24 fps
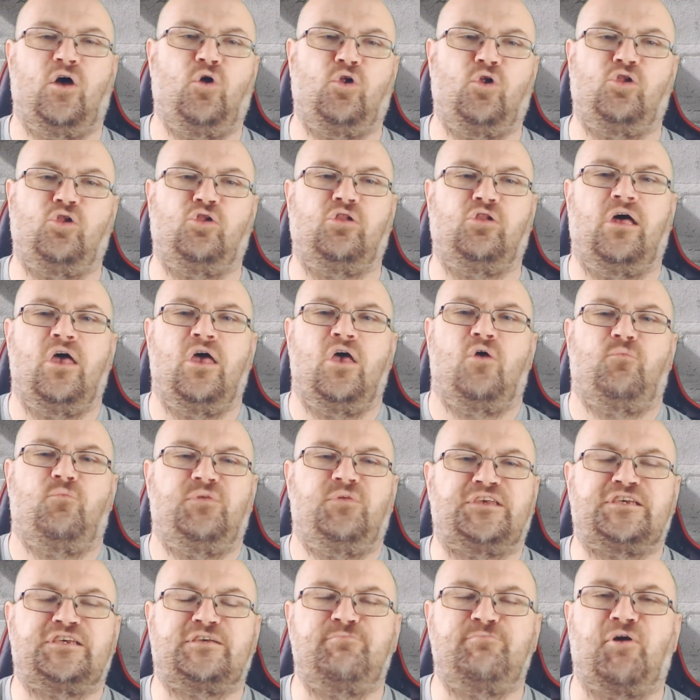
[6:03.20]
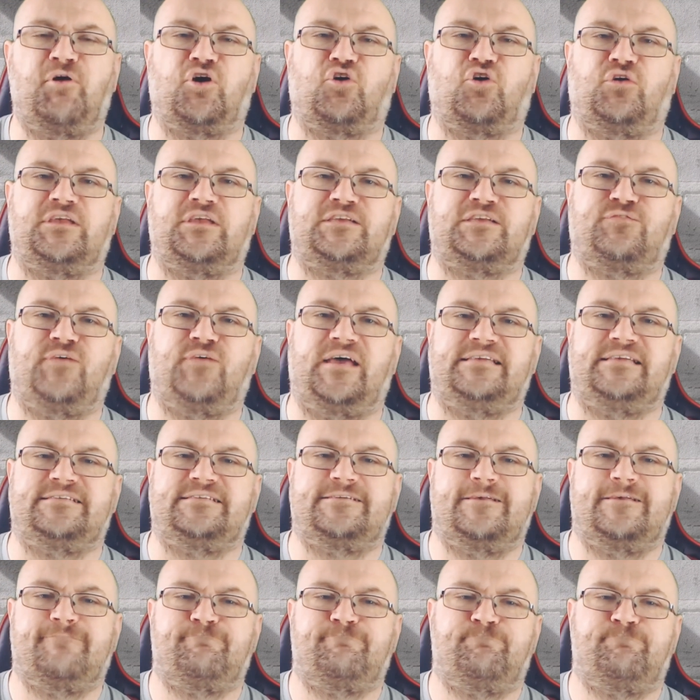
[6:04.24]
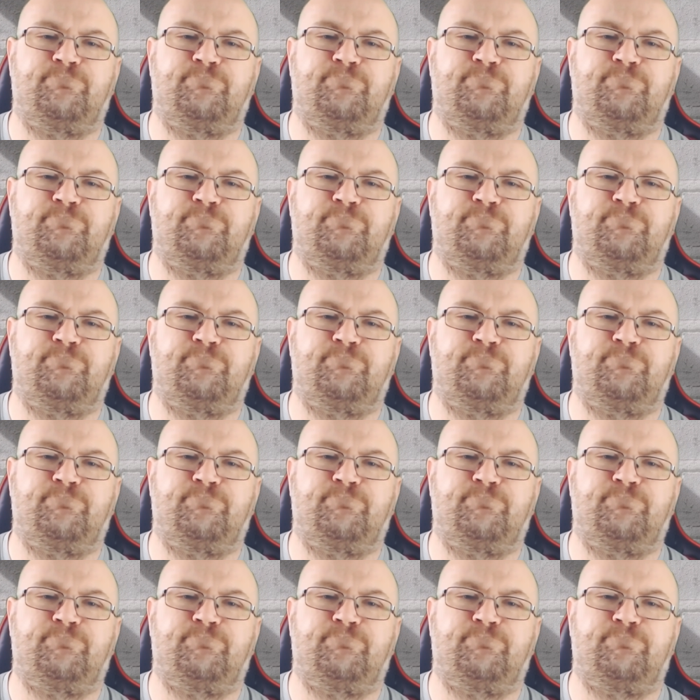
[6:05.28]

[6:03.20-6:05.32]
all with a smirk on his face.